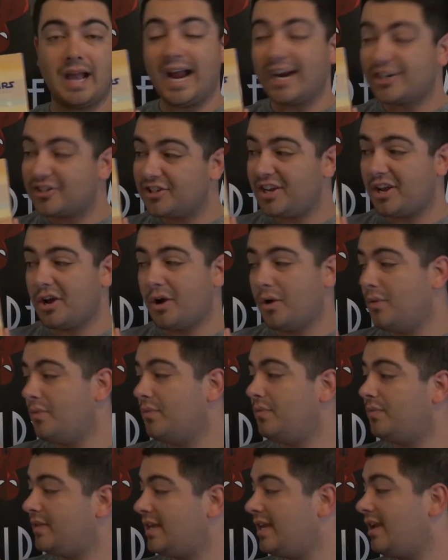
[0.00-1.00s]
I actually
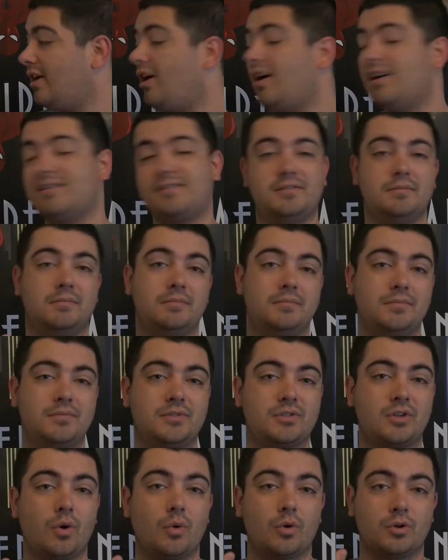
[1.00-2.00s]
own the awesome
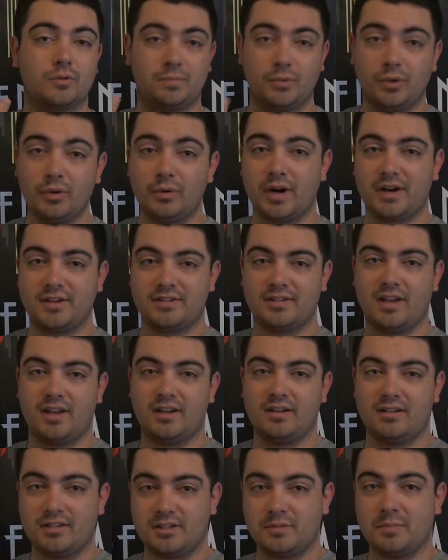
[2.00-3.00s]
Star Wars Blu-ray
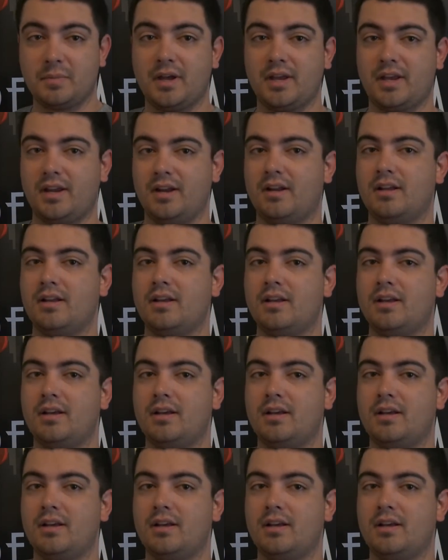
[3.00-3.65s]
set, despite